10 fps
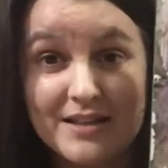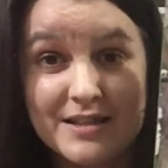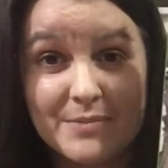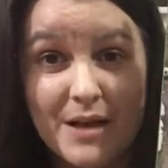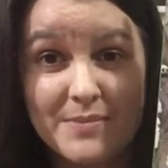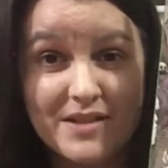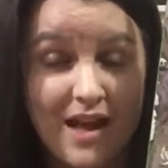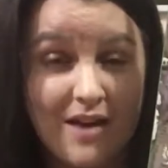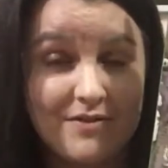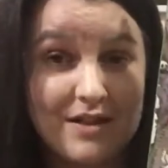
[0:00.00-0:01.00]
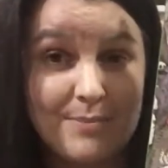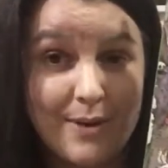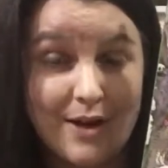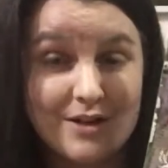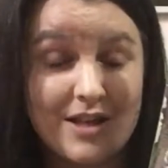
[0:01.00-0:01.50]
Sometimes they have the
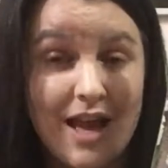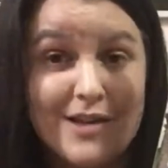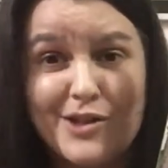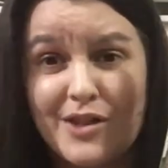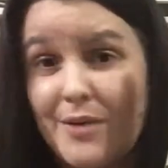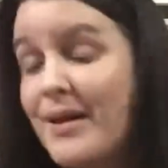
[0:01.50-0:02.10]
bigger tags on them,